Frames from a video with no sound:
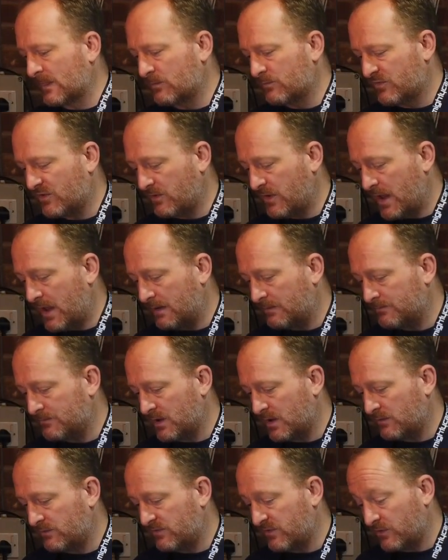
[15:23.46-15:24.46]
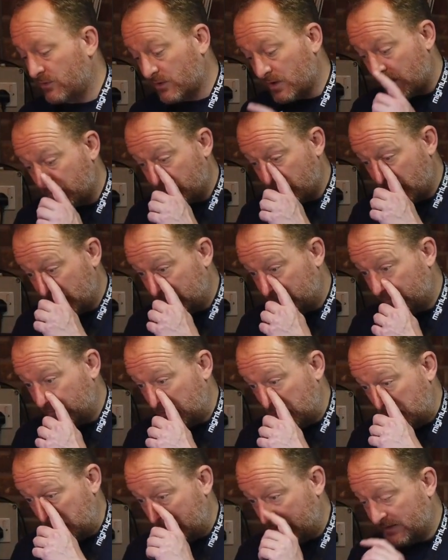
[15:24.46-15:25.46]
So yeah, no, 2 good upgrades.
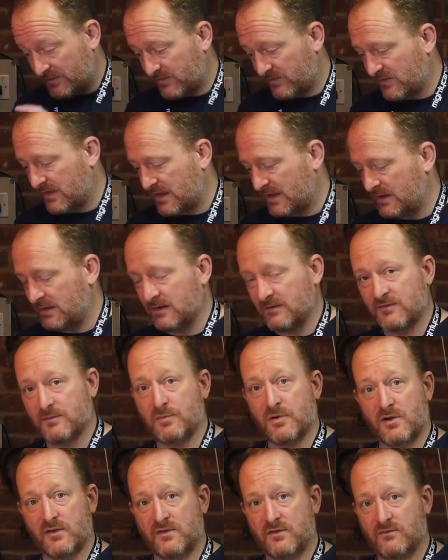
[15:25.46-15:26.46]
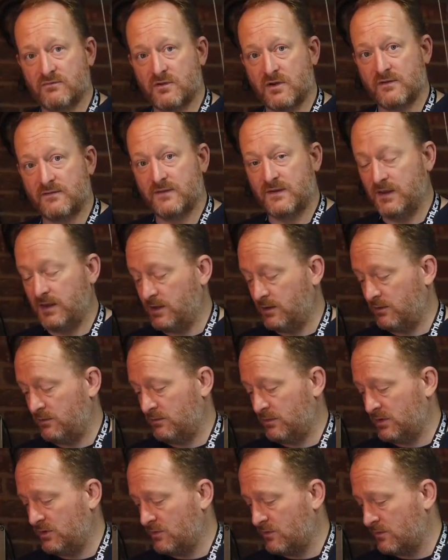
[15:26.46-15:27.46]
As I say, if the price is right for you
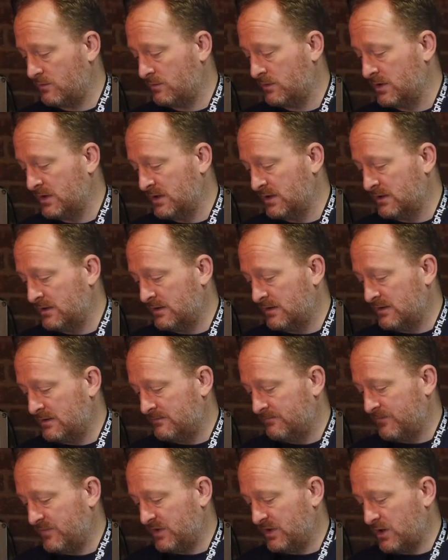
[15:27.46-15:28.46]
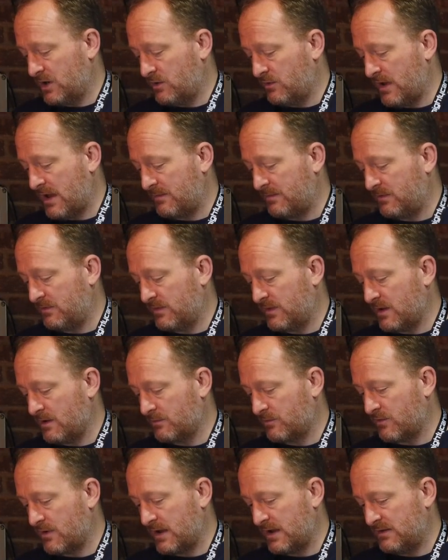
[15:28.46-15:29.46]
and you're happy with the
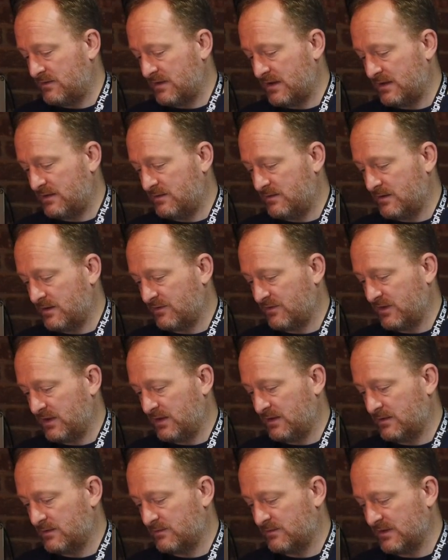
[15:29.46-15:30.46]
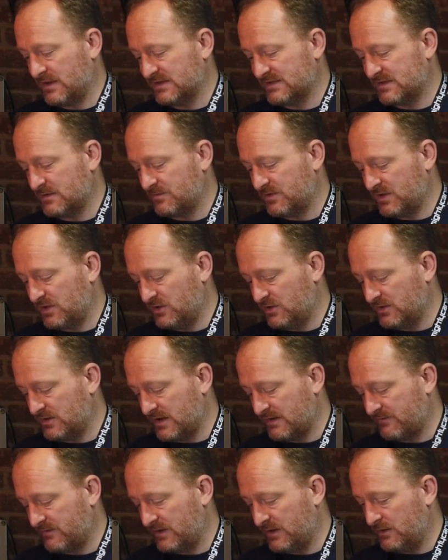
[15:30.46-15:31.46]
upgrade, then I think that's something you could
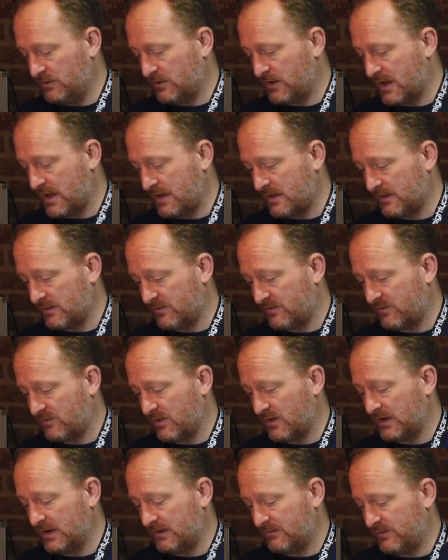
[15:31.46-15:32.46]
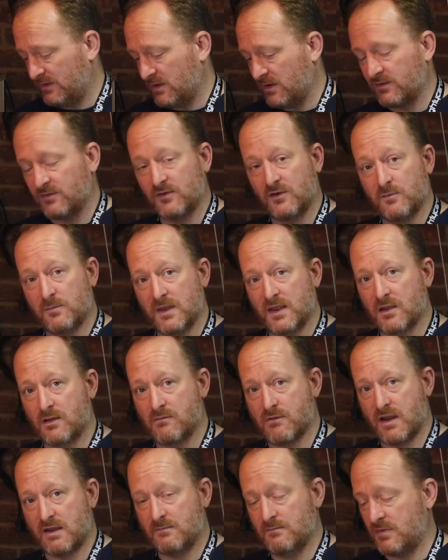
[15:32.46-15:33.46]
definitely look at. Certainly if you like to do bigger
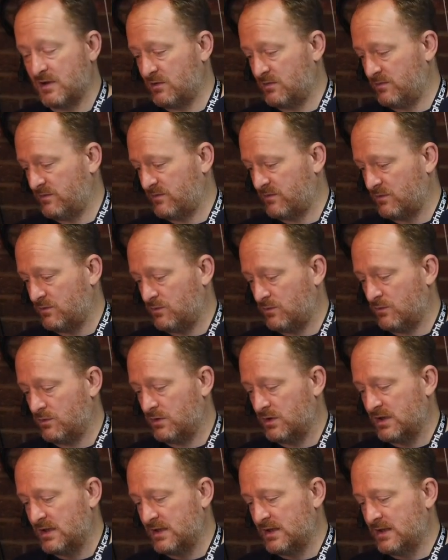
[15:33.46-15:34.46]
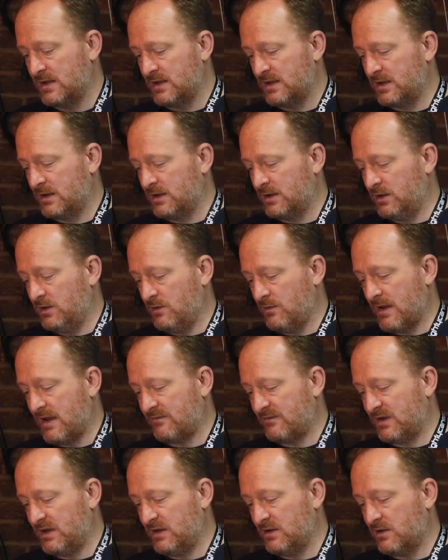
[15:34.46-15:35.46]
grain bills, or you have
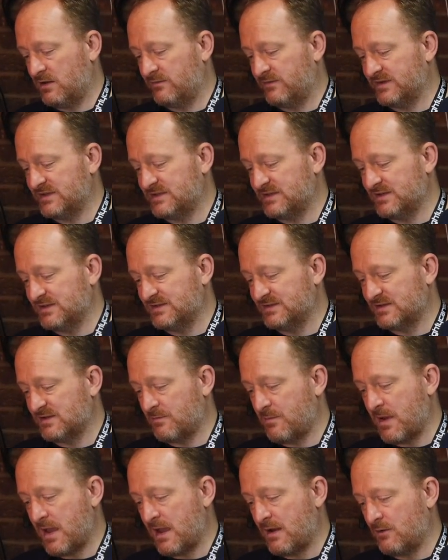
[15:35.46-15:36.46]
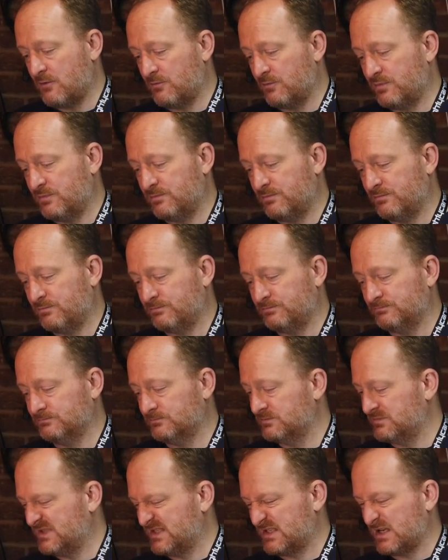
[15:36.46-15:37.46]
any nervousness about
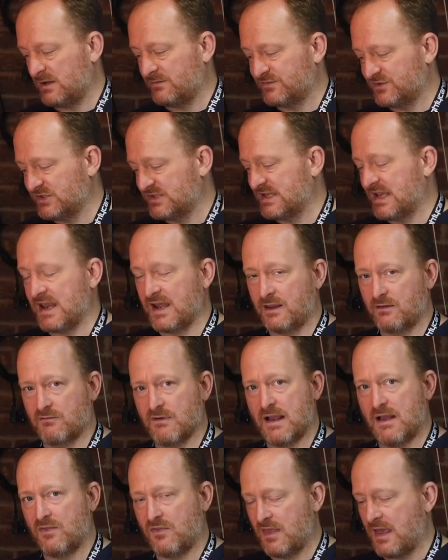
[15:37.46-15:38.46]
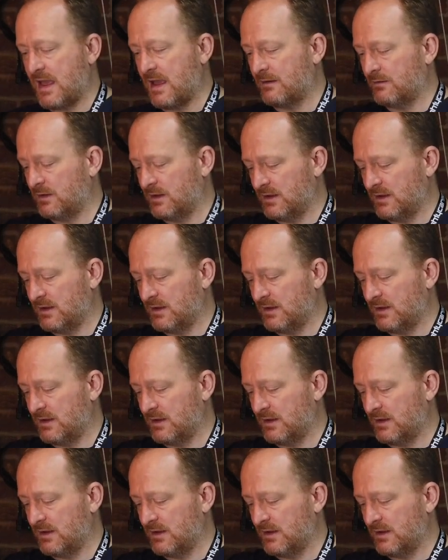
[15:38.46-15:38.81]
stuff just getting around that